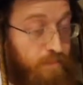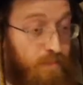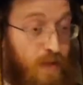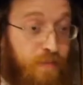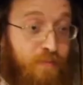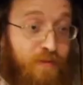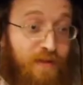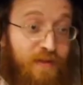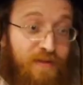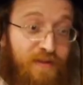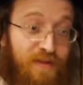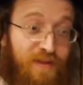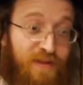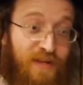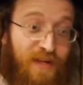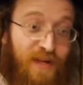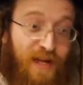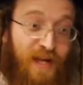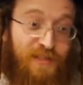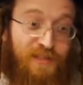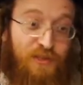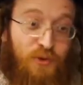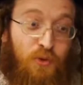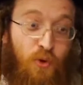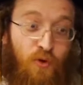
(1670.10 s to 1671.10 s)
Maybe,
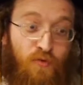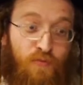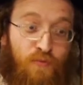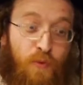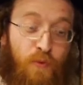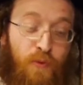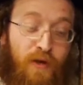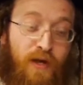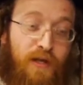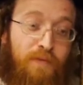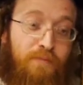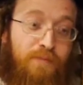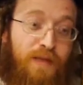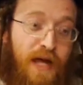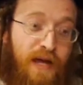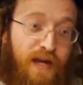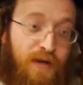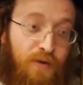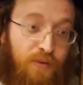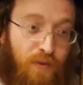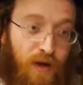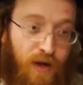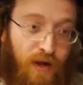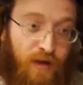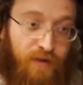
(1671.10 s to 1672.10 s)
and so often when we get black
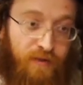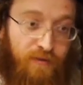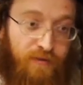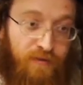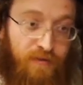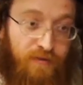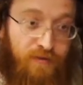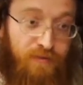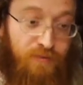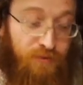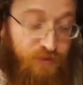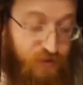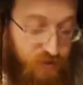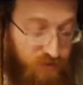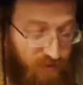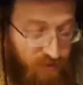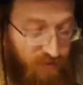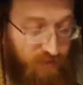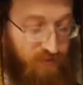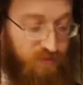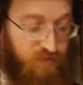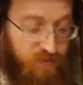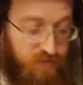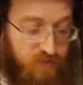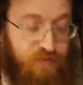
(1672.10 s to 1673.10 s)
and white, which
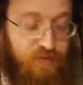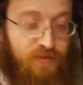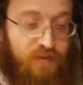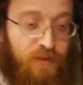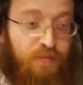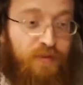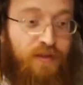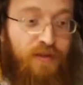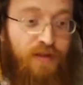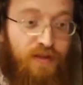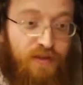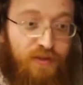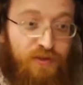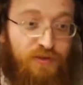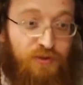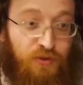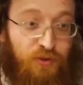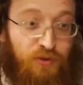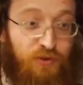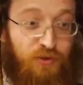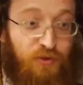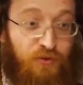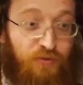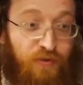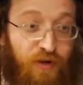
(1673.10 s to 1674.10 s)
is something that was
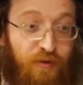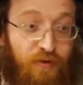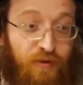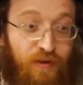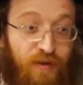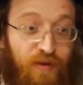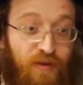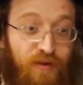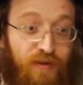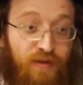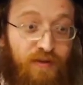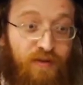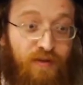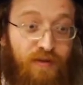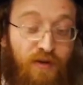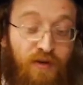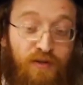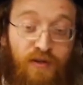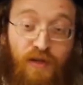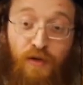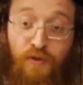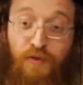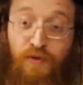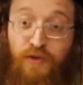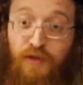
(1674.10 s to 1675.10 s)
also very
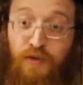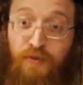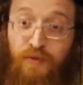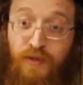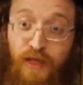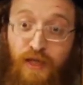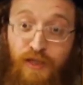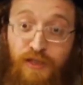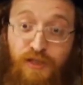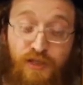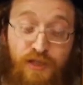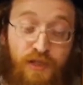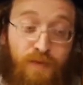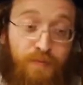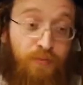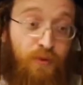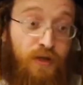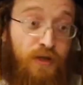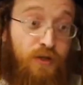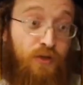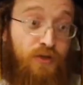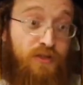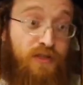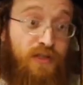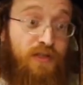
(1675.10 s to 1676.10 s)
unhealthy in a relationship,
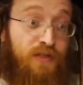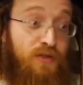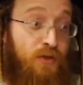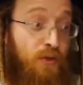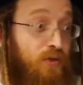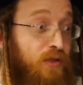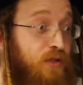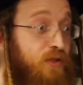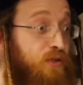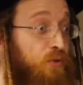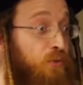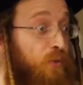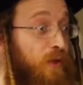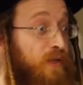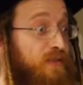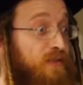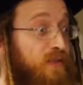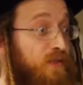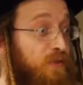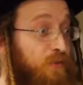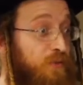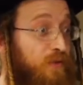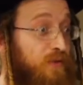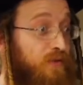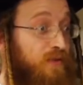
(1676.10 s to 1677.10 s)
when it looks like there's only two ways
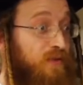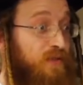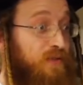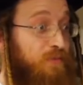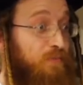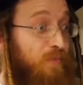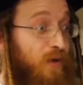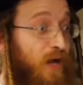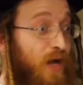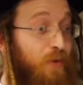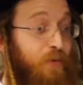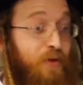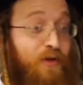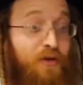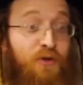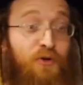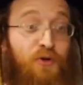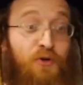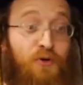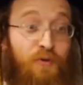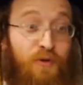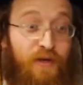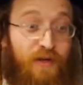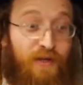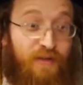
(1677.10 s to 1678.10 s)
to do it. It's my way or
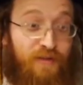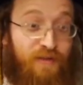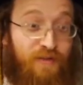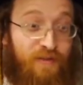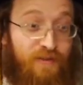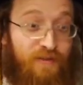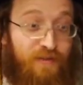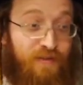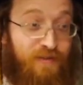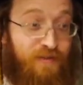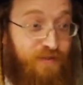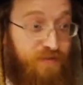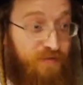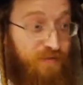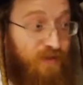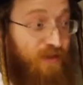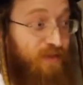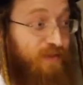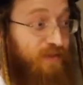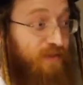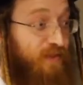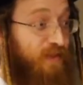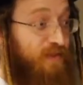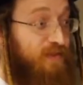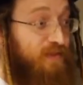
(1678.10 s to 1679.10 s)
your way.
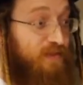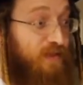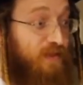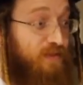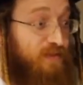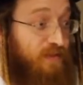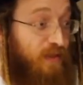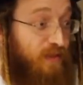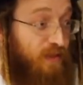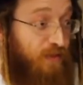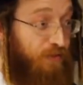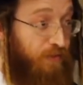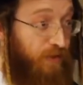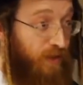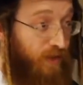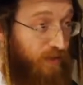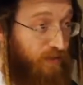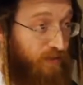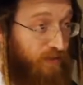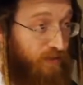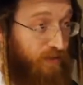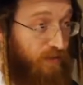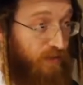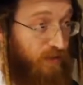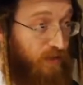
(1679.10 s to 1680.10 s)
Right? That's not correct.